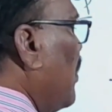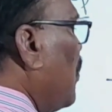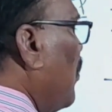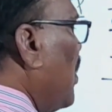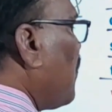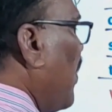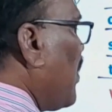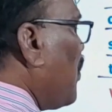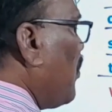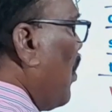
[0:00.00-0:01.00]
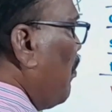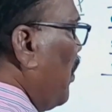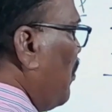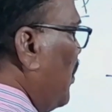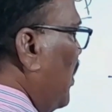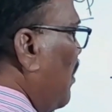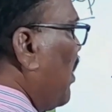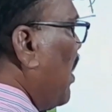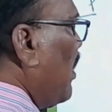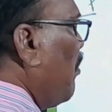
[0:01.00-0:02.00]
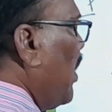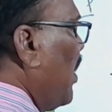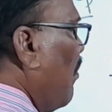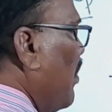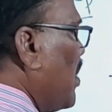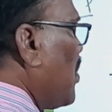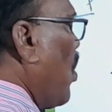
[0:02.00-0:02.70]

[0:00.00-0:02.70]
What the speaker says: So this for should not be used here because the meaning of this is